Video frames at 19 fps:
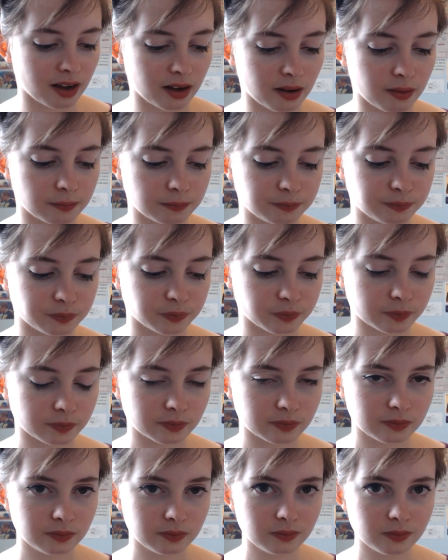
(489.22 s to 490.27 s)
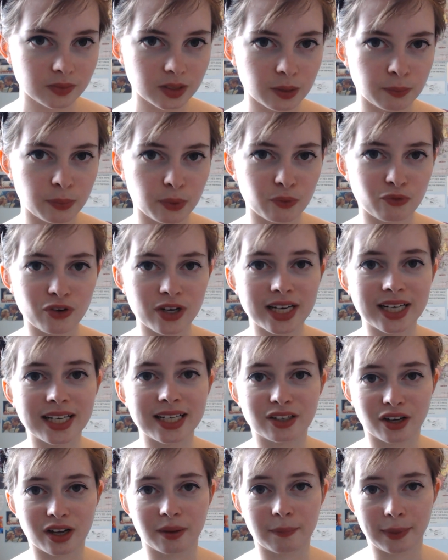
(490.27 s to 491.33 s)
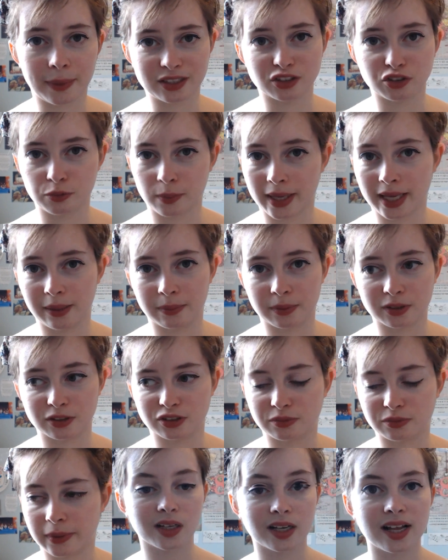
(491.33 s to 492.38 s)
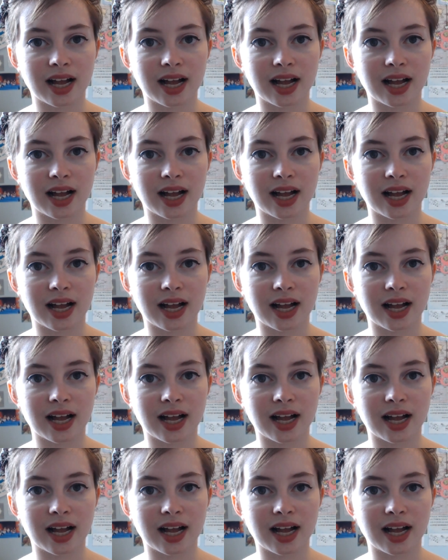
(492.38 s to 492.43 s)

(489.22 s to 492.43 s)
But really look at past papers.